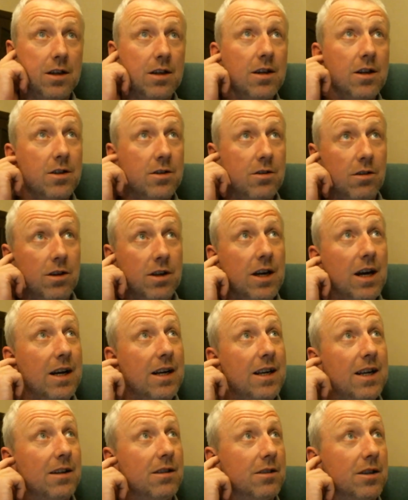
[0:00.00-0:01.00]
It's going to get
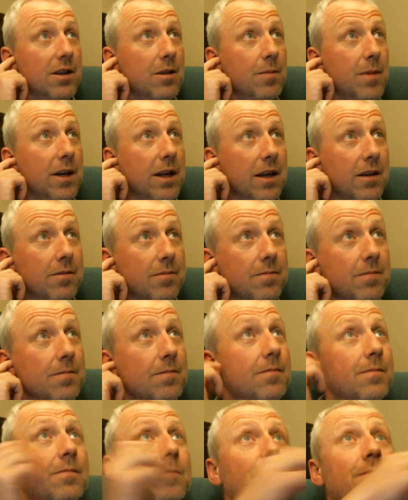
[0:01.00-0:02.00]
killed in a minute.
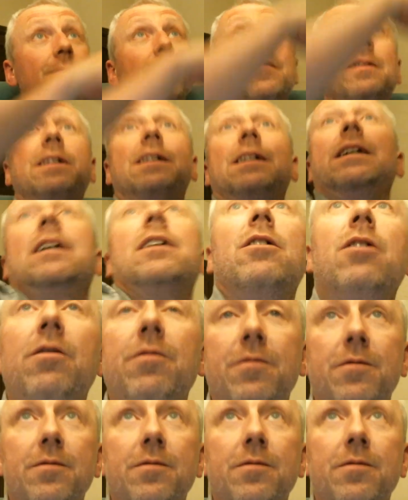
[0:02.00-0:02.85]
Get off.